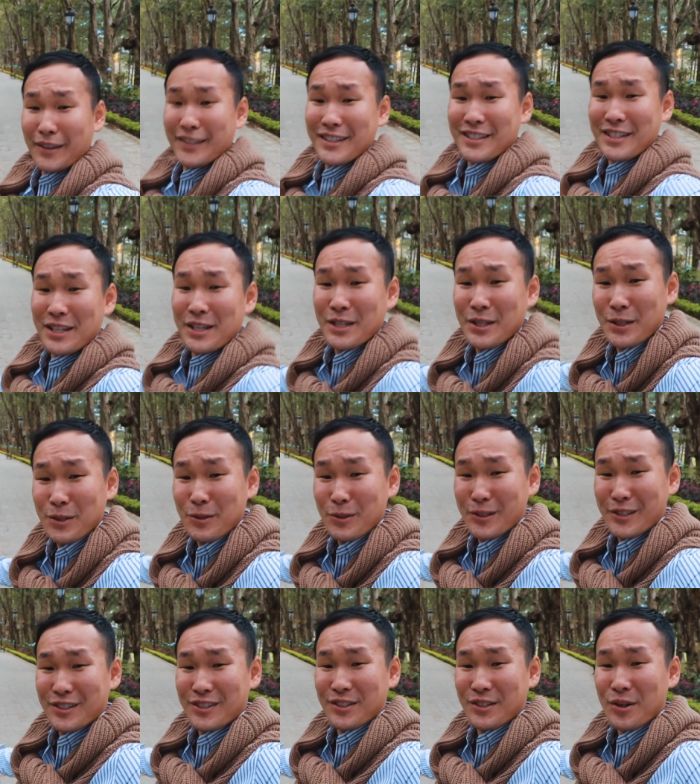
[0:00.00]
this
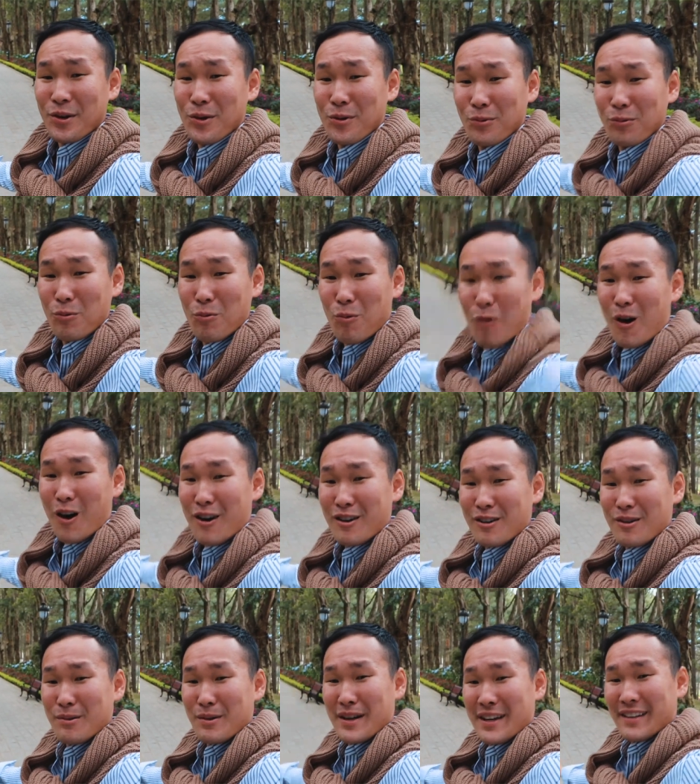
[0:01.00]
huge stone
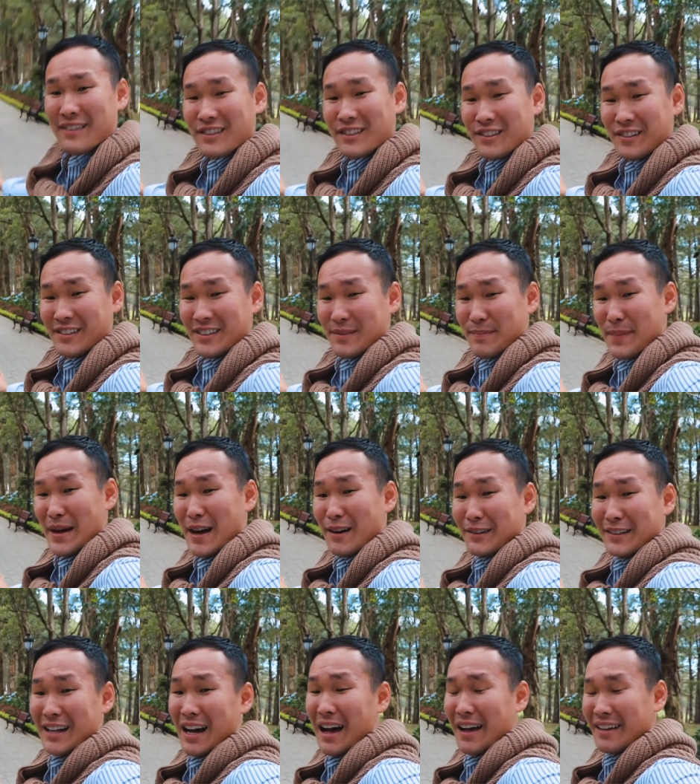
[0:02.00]
walkway to the
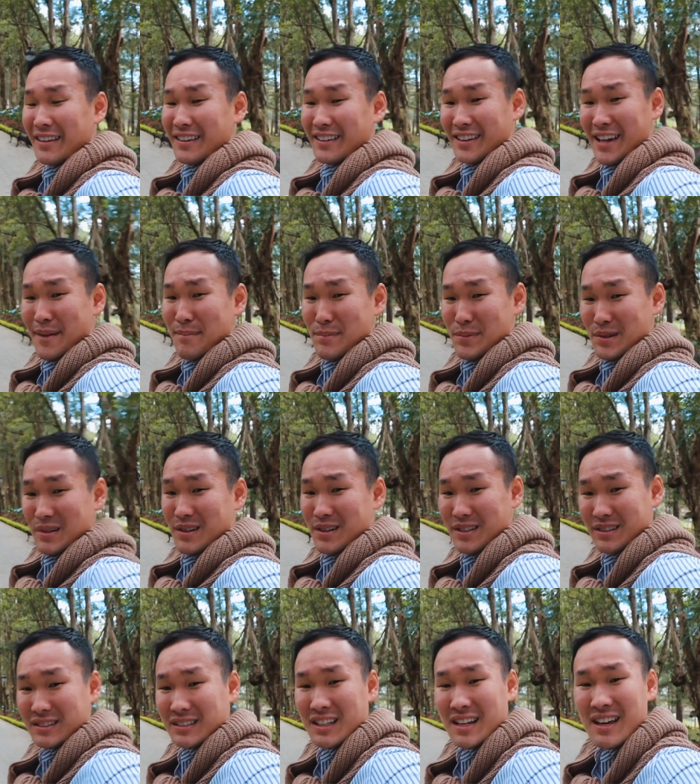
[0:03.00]
Bao Dai
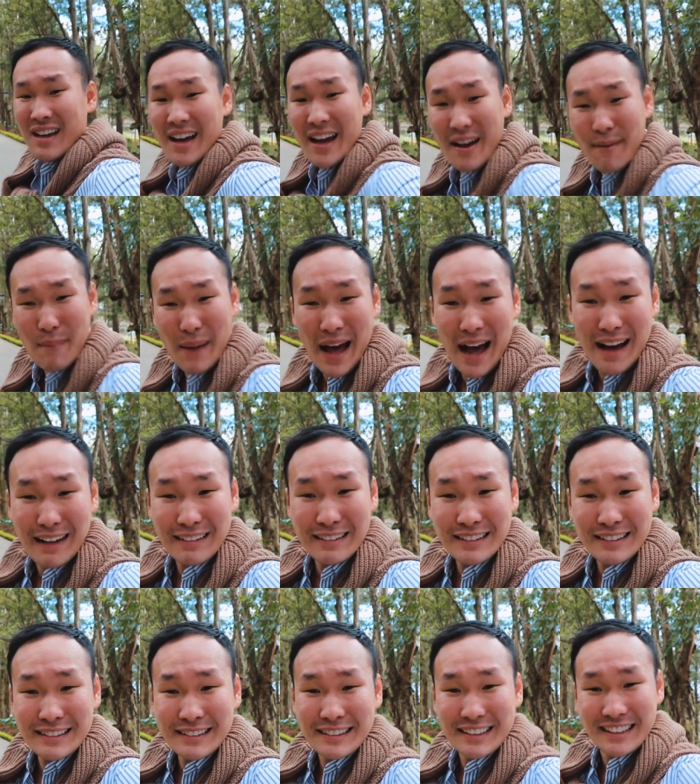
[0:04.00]
Emperor's
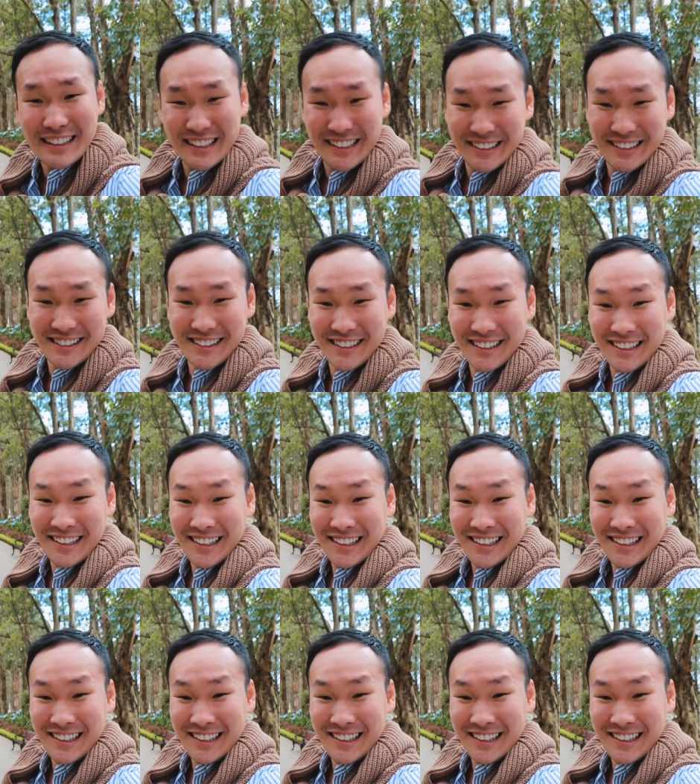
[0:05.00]
palace is